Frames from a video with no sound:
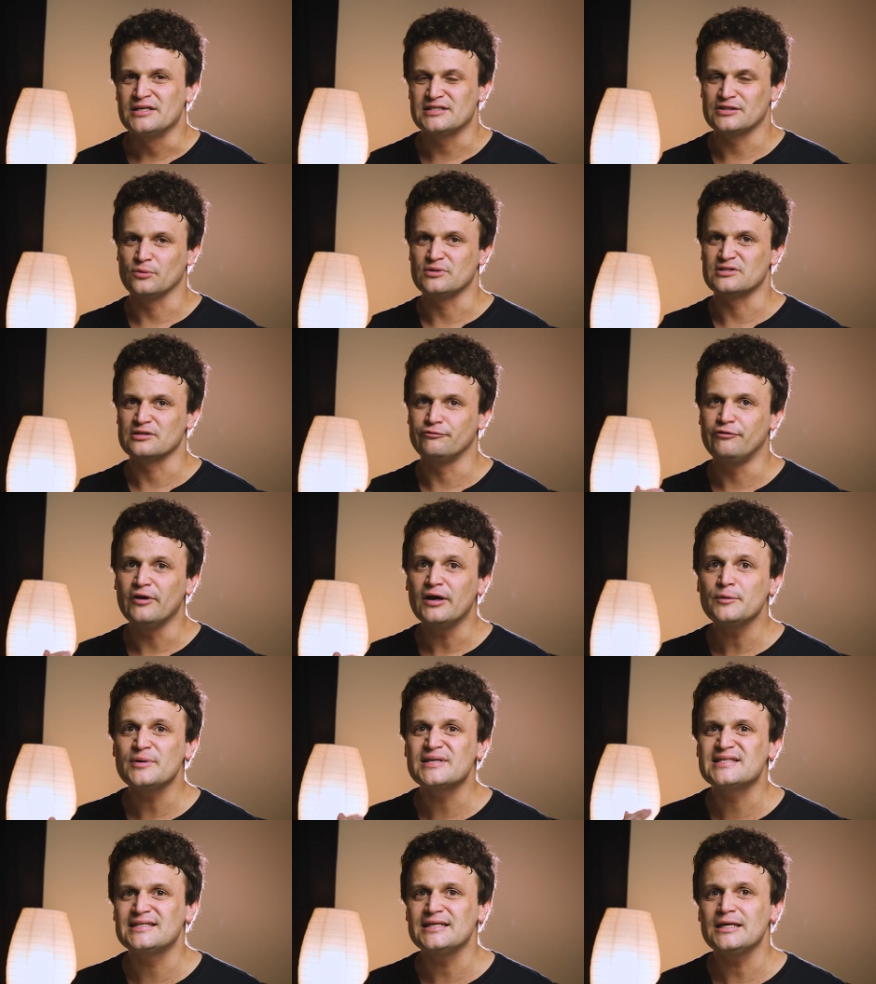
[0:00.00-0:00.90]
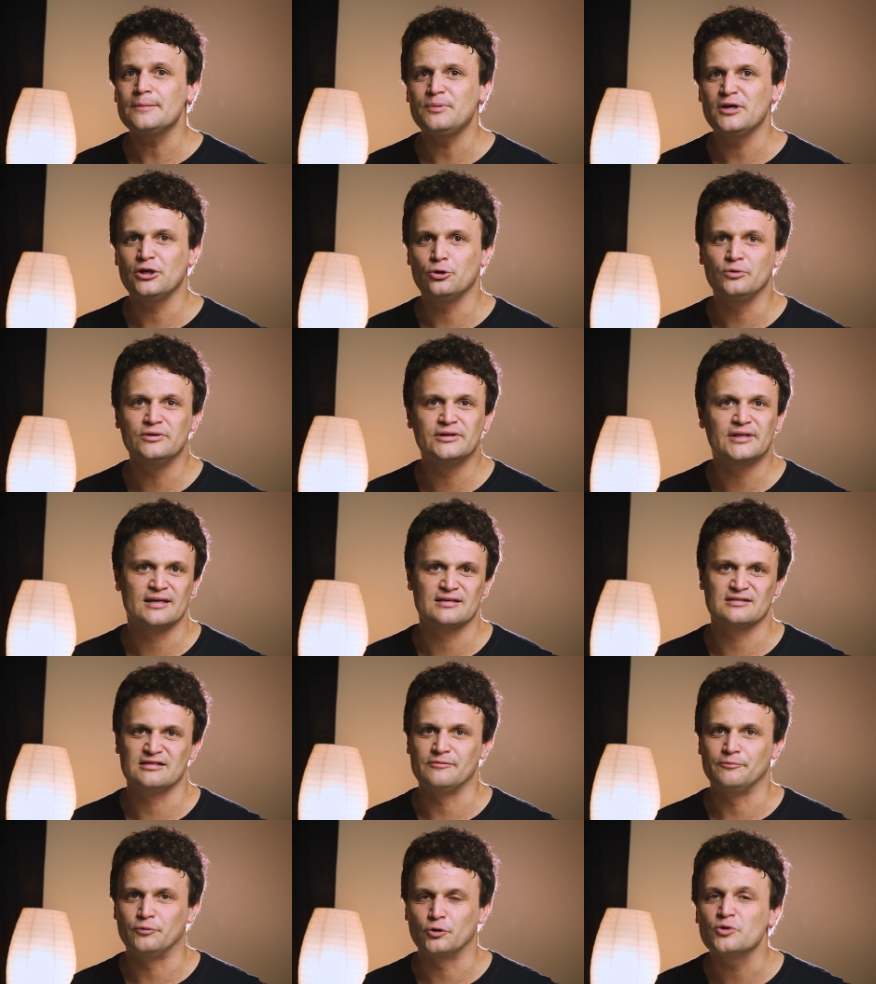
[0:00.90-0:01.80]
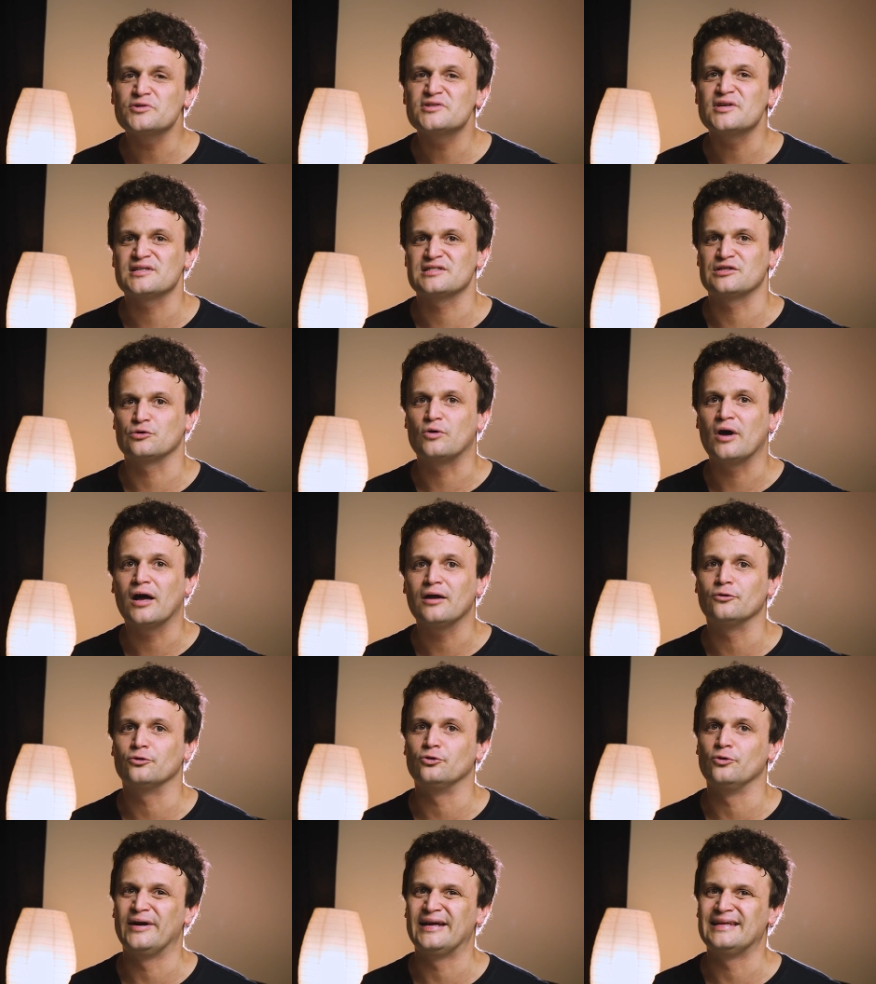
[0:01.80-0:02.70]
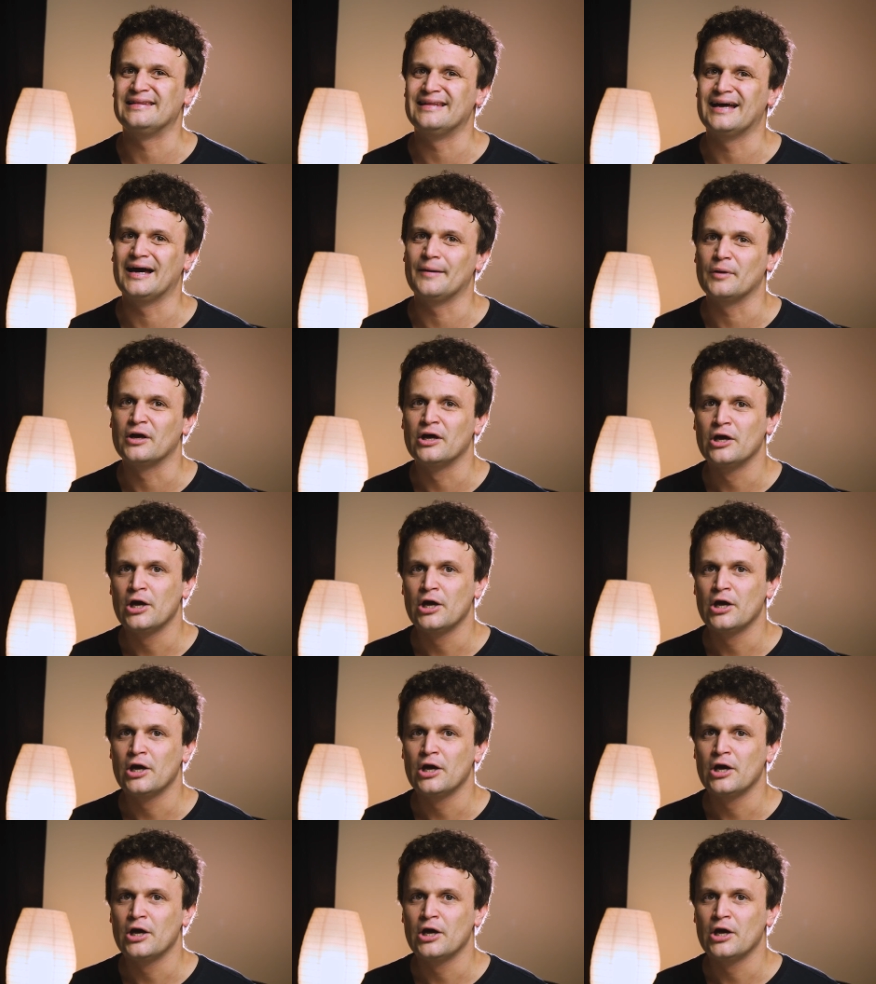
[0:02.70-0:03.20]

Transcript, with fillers: So it's a very C P U intensive process to color grade them.